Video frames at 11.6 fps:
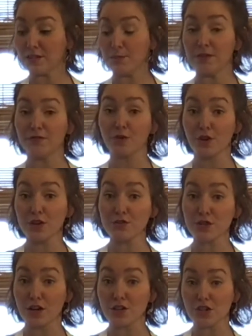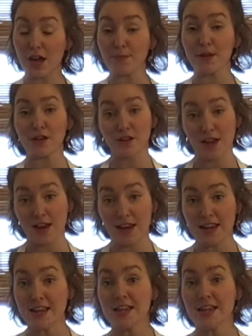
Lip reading: So before you start chopping or cutting,